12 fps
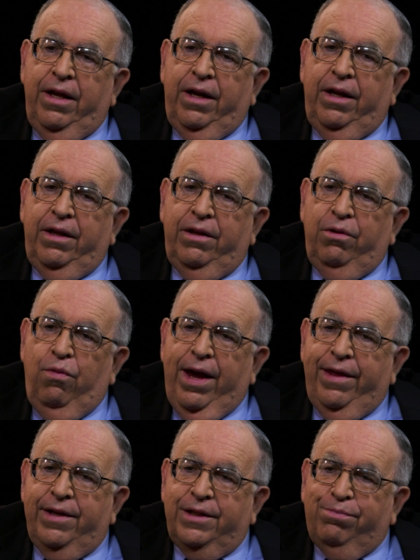the
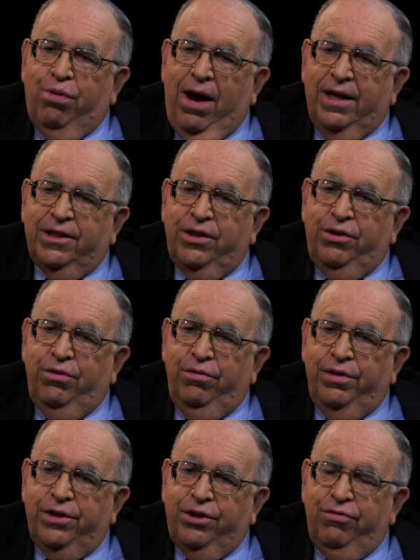way this
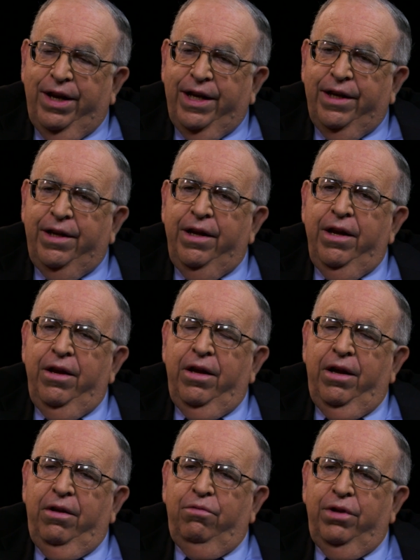prostitute is treated
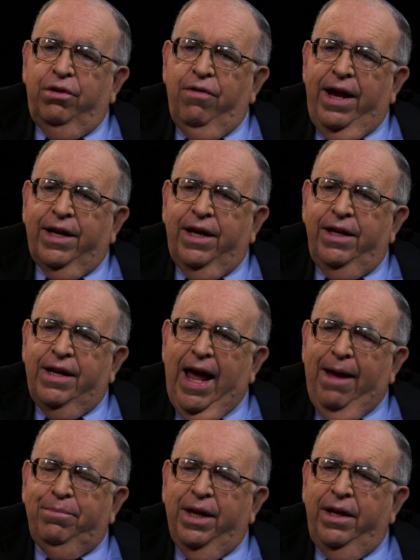with great contempt.